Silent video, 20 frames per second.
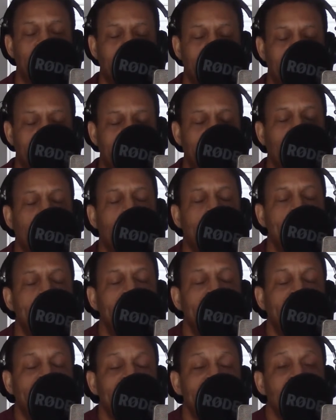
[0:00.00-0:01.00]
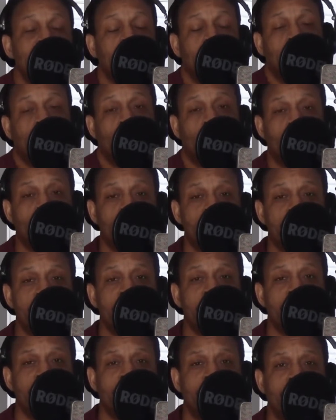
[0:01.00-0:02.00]
They're our biggest supporters.
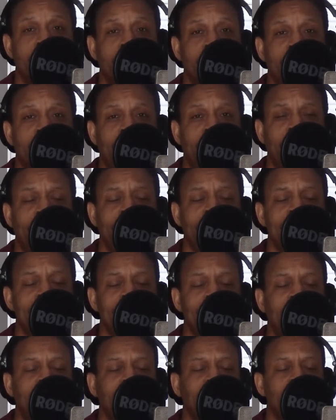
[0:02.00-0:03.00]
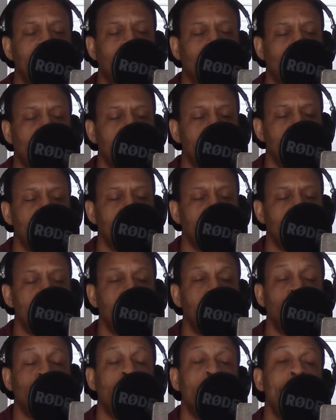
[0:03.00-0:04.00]
And it's something for us to
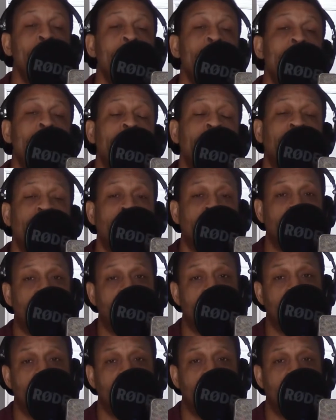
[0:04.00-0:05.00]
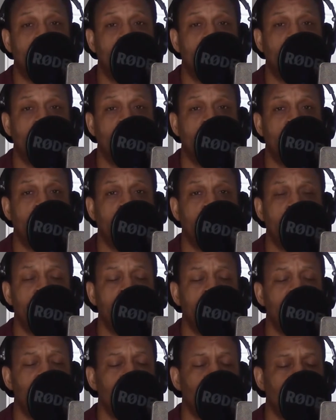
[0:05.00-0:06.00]
remember and to
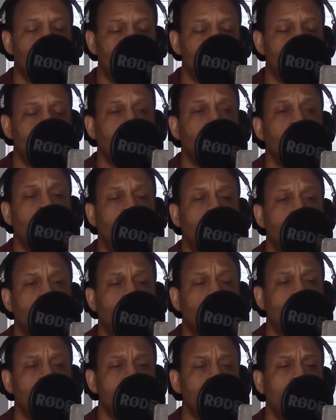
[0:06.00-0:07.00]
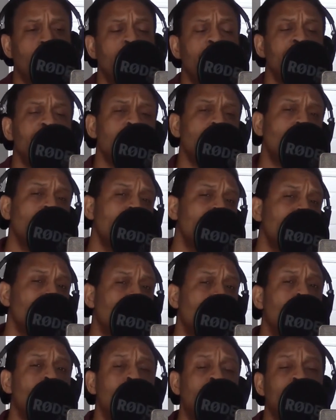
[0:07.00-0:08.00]
treasure going forward. So if your
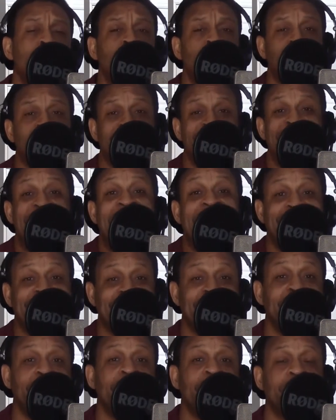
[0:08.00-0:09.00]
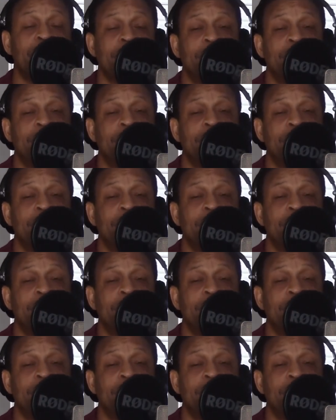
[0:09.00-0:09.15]
mother's not here,